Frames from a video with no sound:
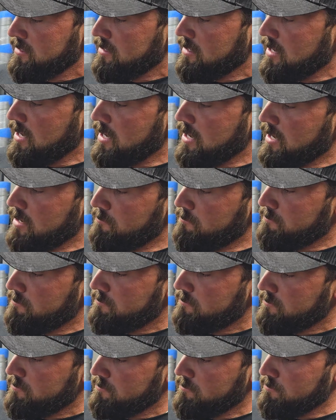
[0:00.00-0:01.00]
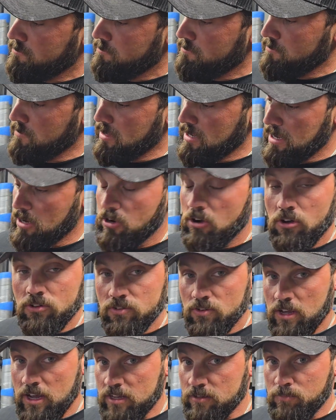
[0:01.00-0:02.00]
and it
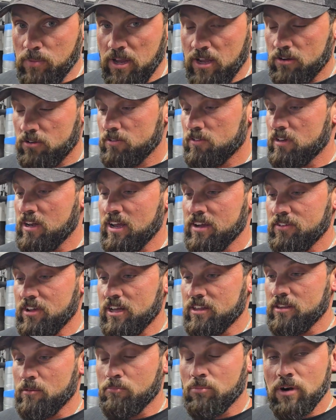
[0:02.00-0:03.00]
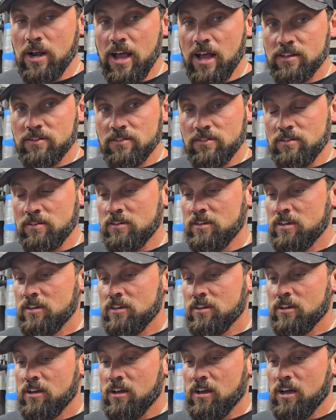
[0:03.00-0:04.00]
also has panels, and I've got the brass
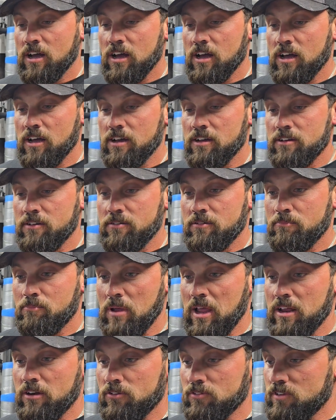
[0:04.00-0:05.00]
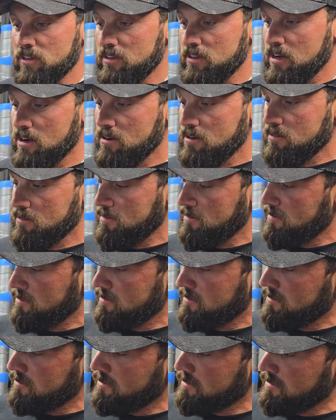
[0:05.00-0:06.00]
panels in there,
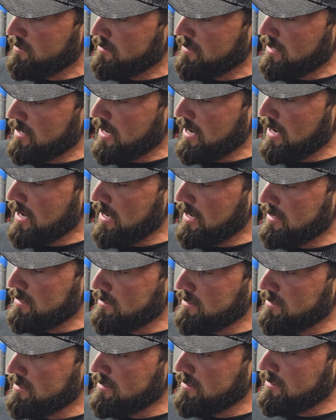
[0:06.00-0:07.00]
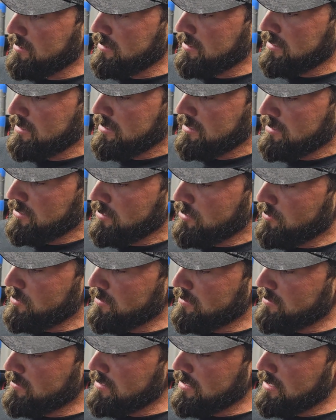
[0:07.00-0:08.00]
and you can
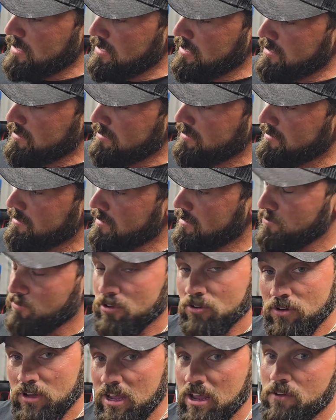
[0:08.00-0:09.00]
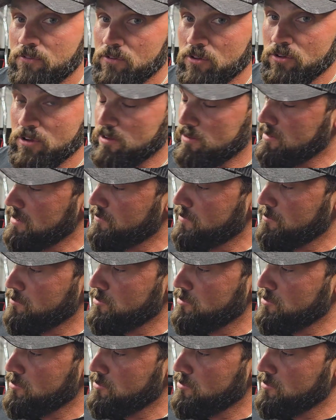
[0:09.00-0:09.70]
see, if you can see if I'm